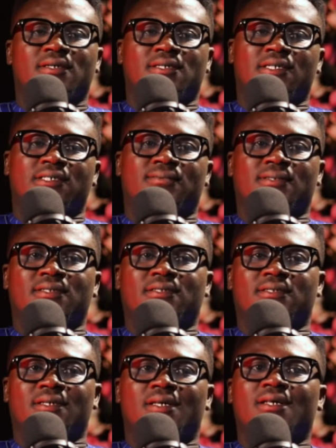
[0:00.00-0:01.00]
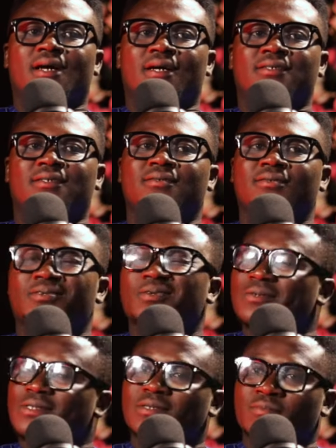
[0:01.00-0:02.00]
Yes, please. He actually
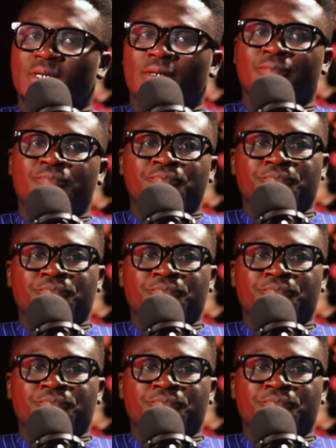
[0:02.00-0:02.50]
taught me